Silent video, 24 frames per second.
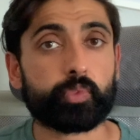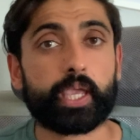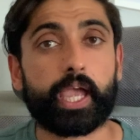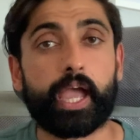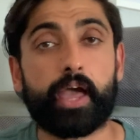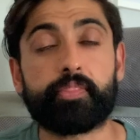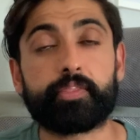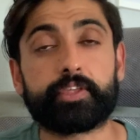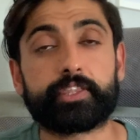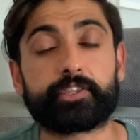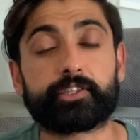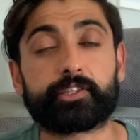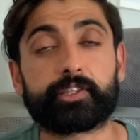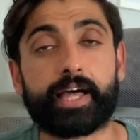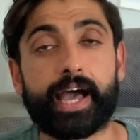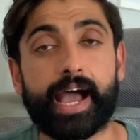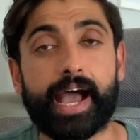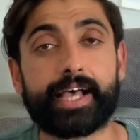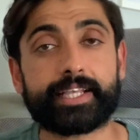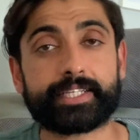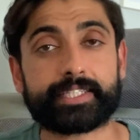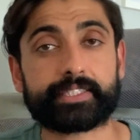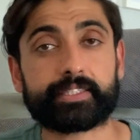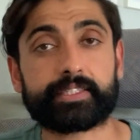And then
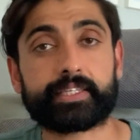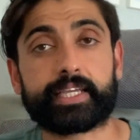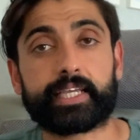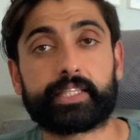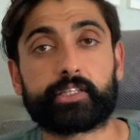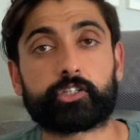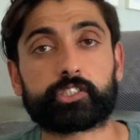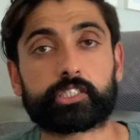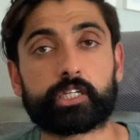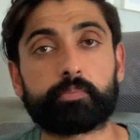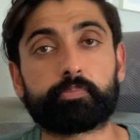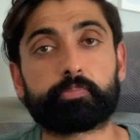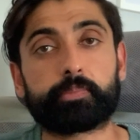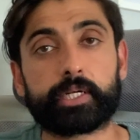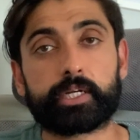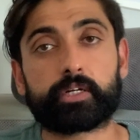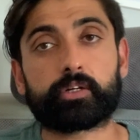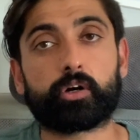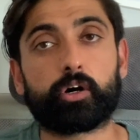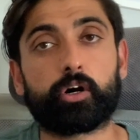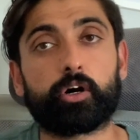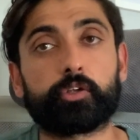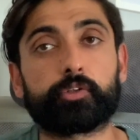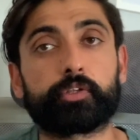lastly, there's something
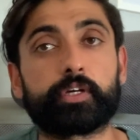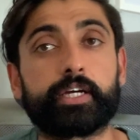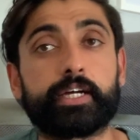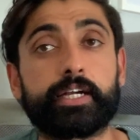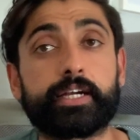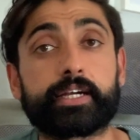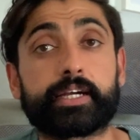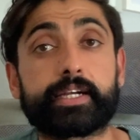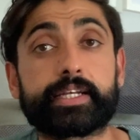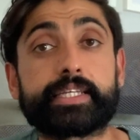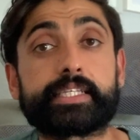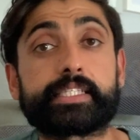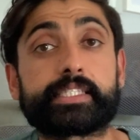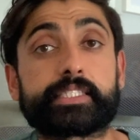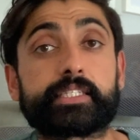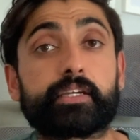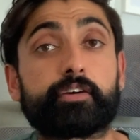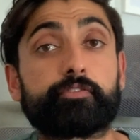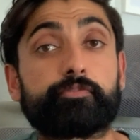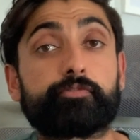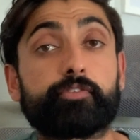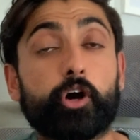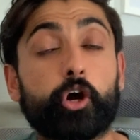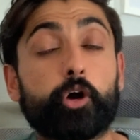called
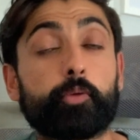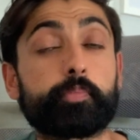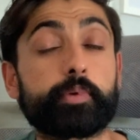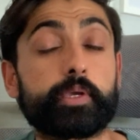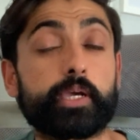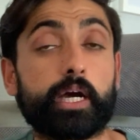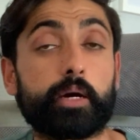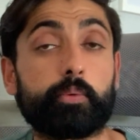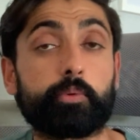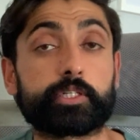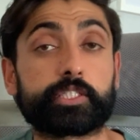kinesiophobia,